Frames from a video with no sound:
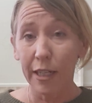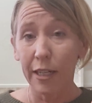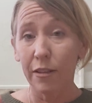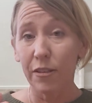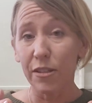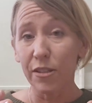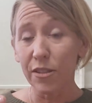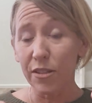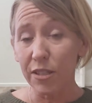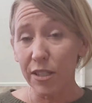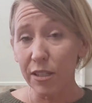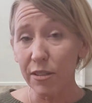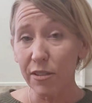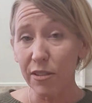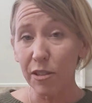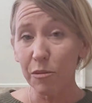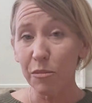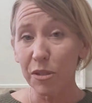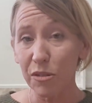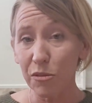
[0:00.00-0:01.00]
The
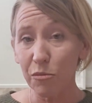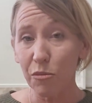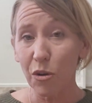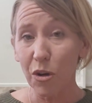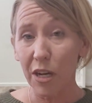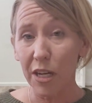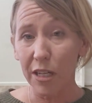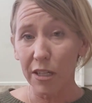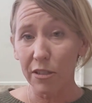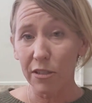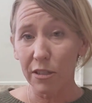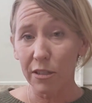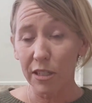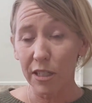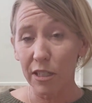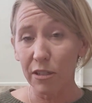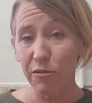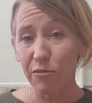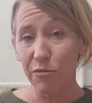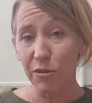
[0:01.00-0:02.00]
system is wired so
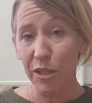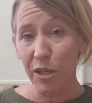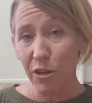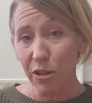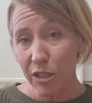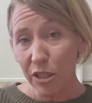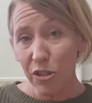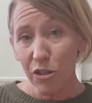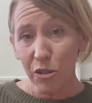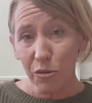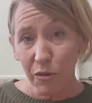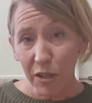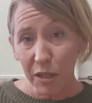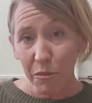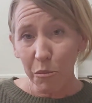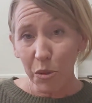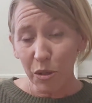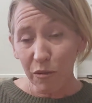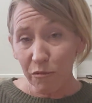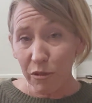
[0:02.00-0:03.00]
that if we only do one
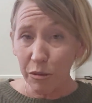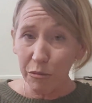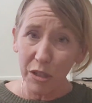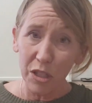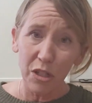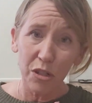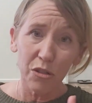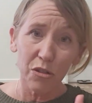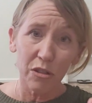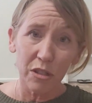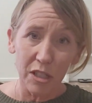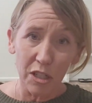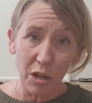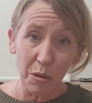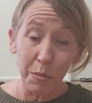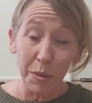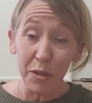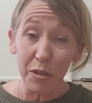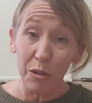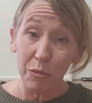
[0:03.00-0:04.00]
movement and we don't do the
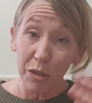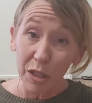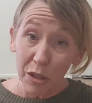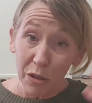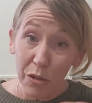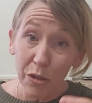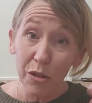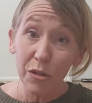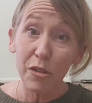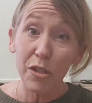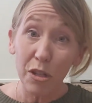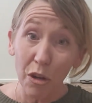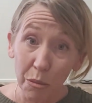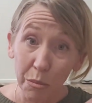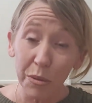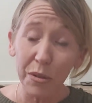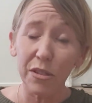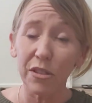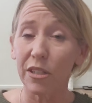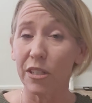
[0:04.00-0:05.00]
opposite, we lose the
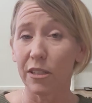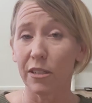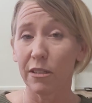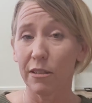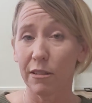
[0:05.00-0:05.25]
opposite.